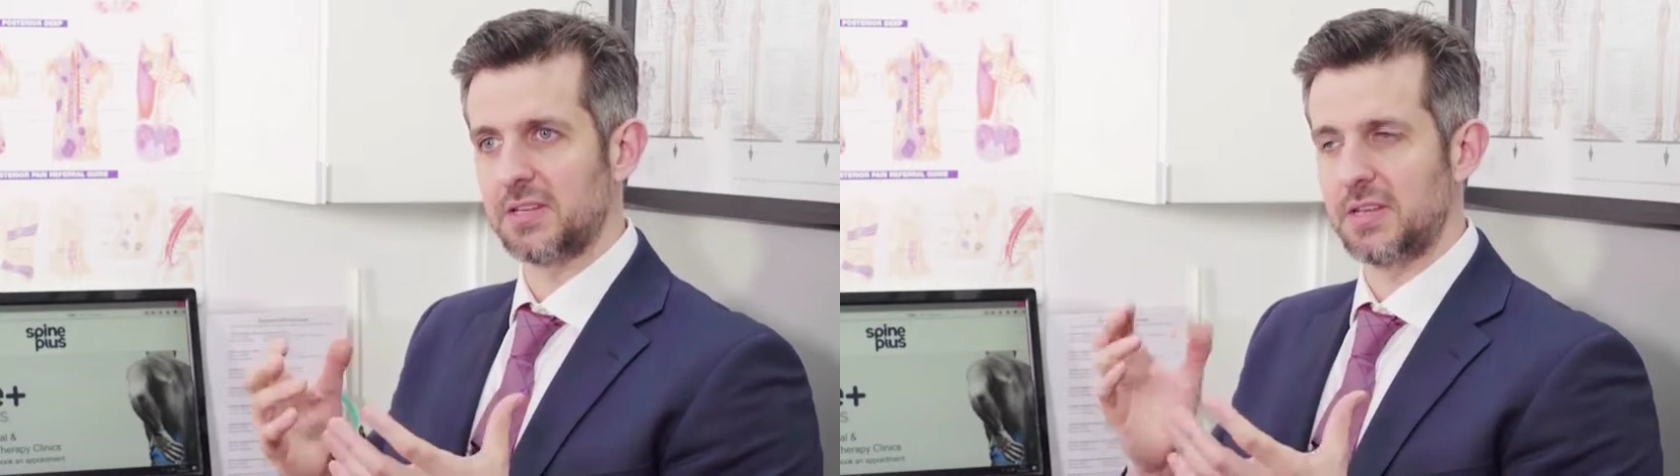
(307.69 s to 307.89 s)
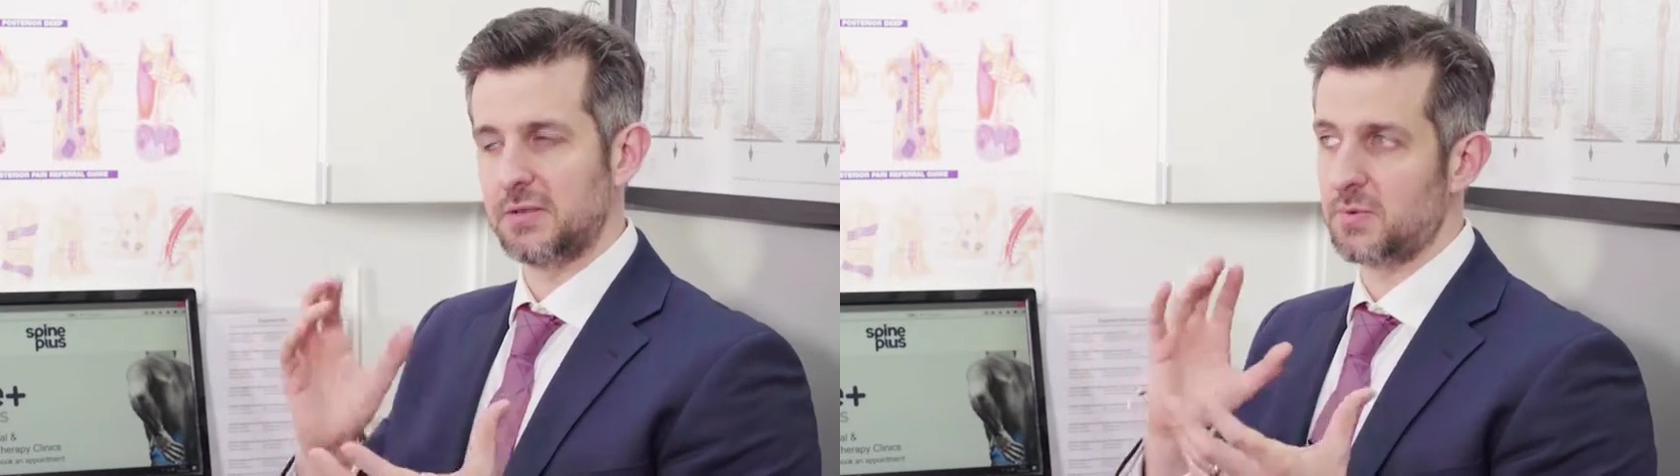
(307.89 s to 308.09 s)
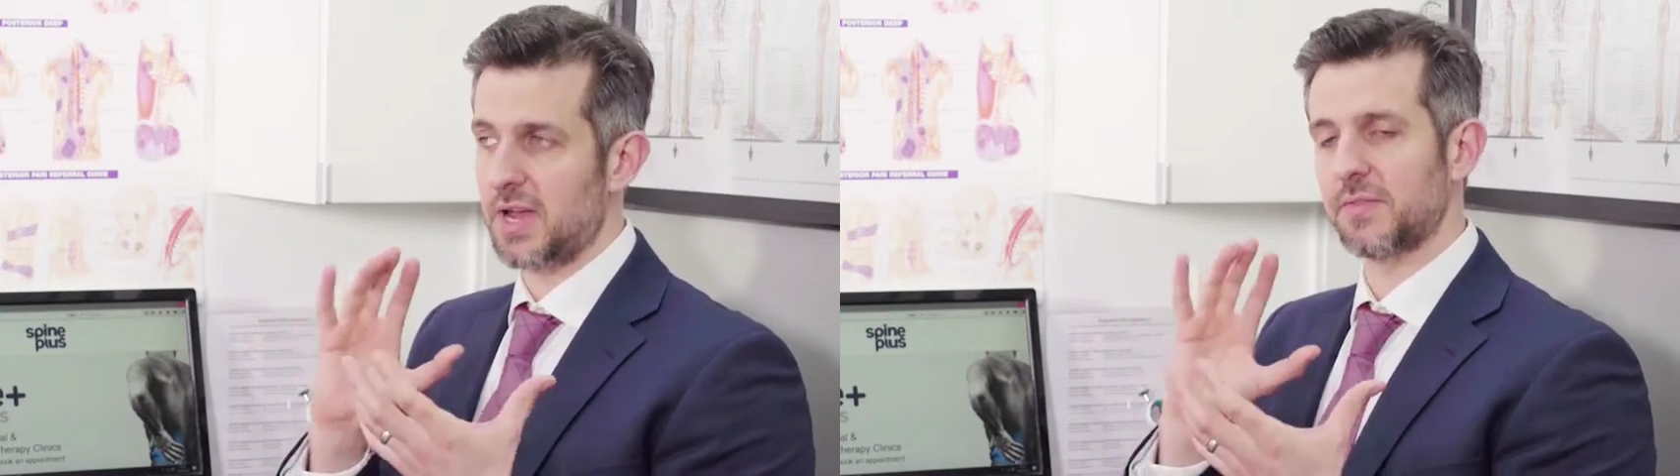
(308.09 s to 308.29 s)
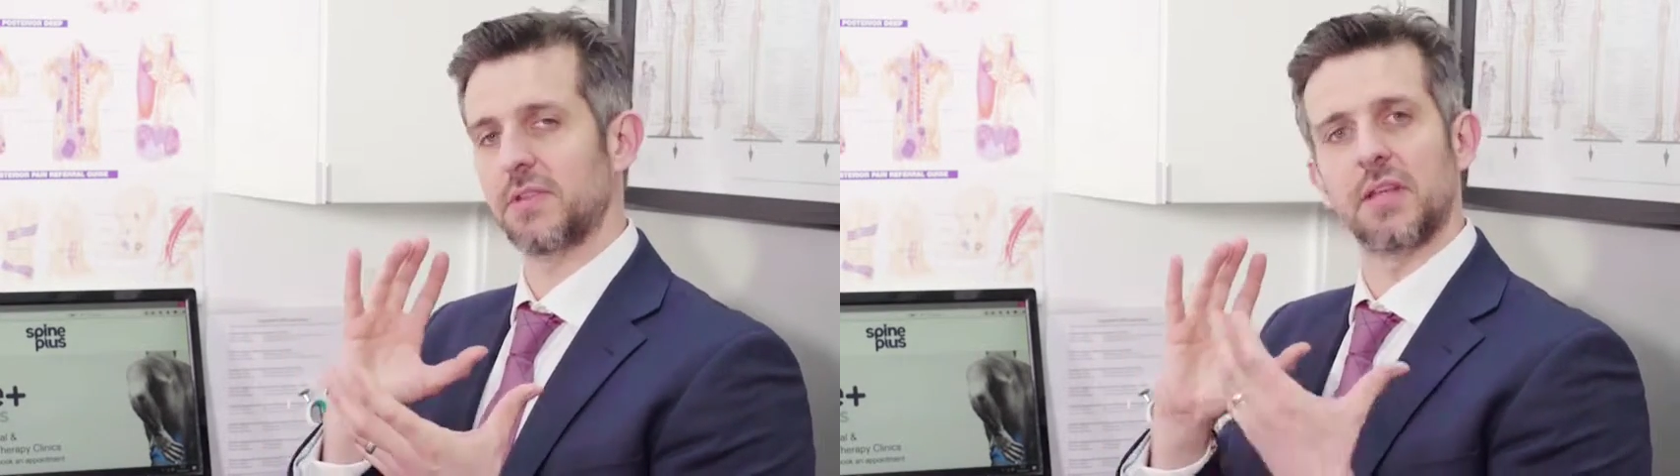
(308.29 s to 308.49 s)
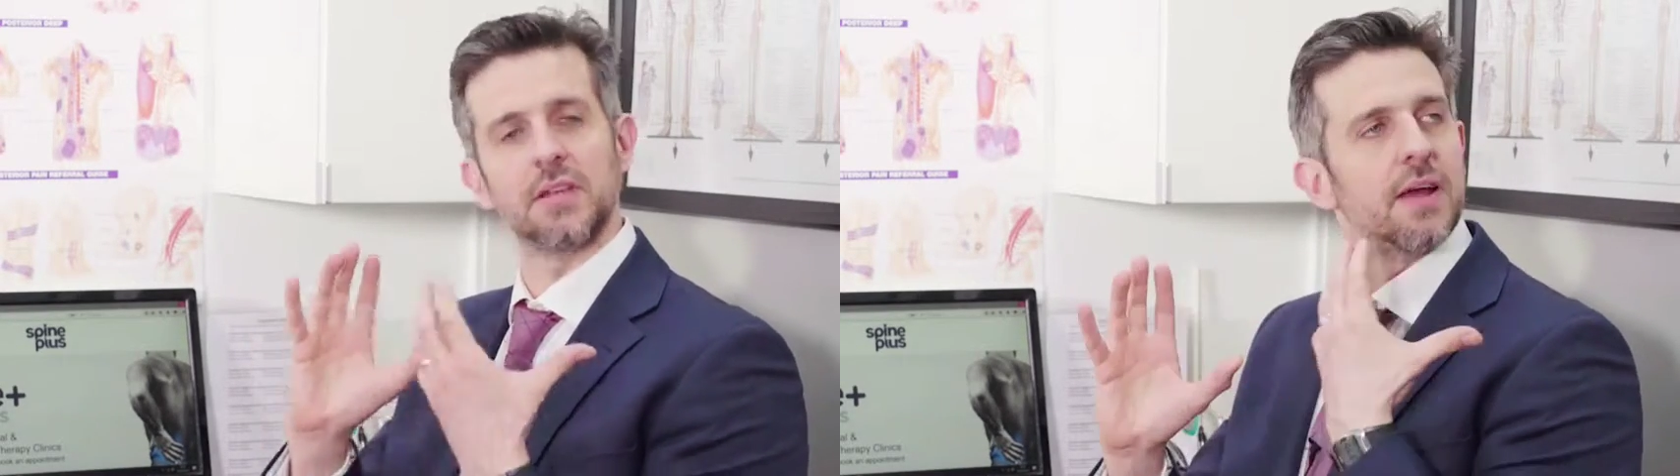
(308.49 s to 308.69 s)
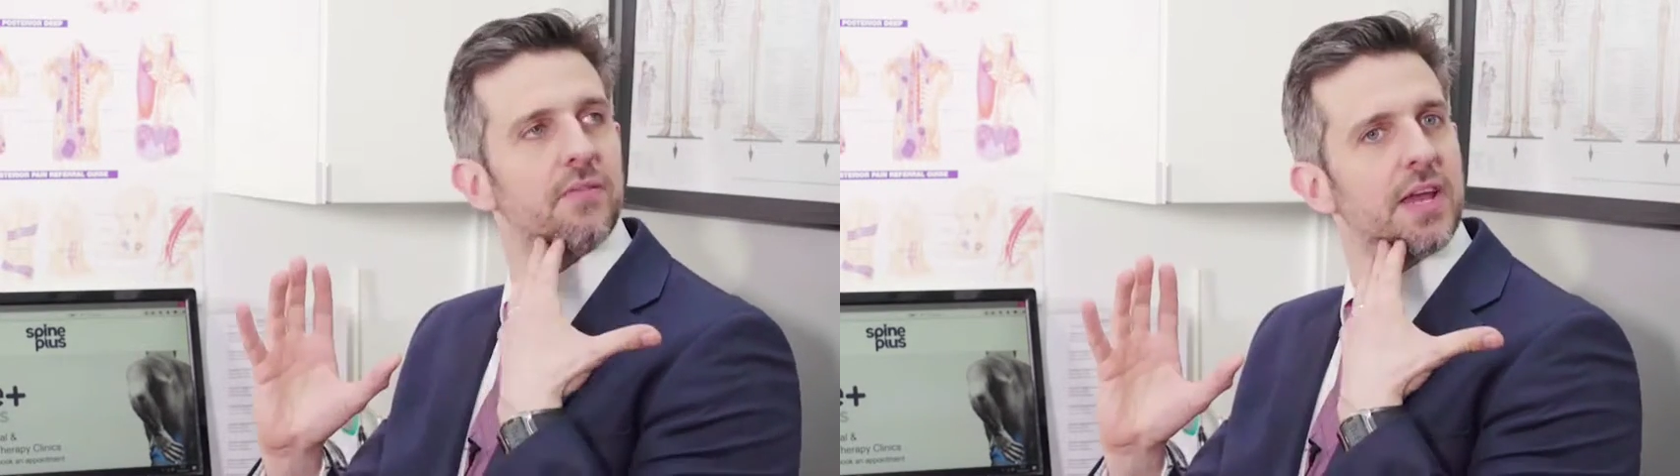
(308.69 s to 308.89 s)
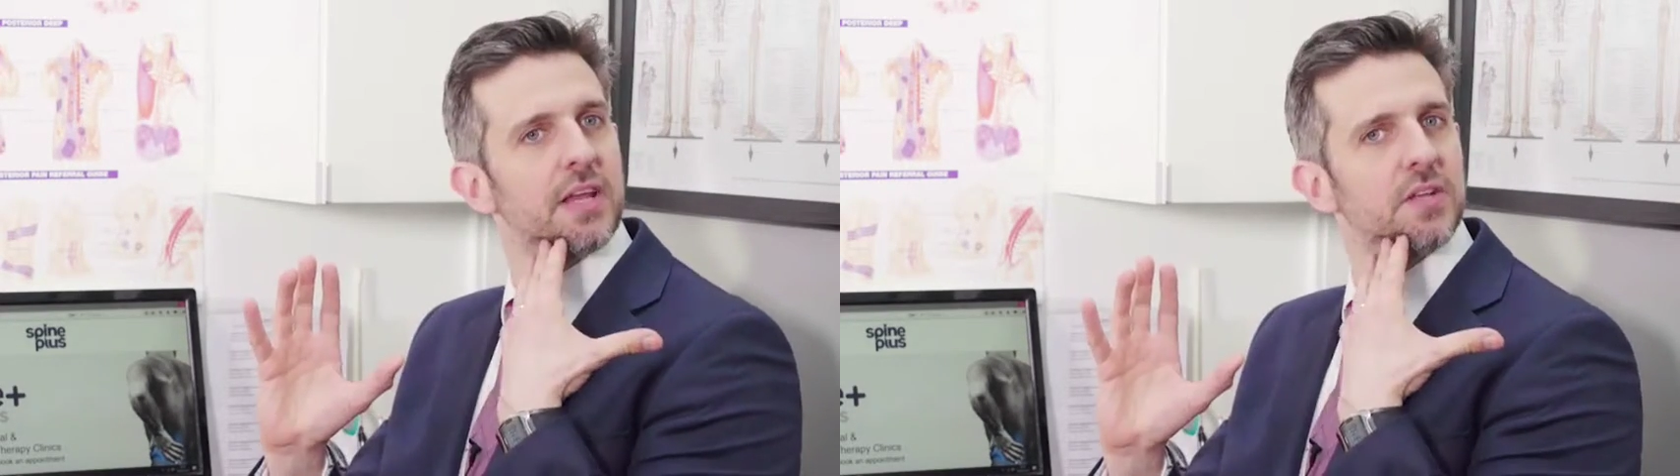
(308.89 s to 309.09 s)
you will have to tend to have your head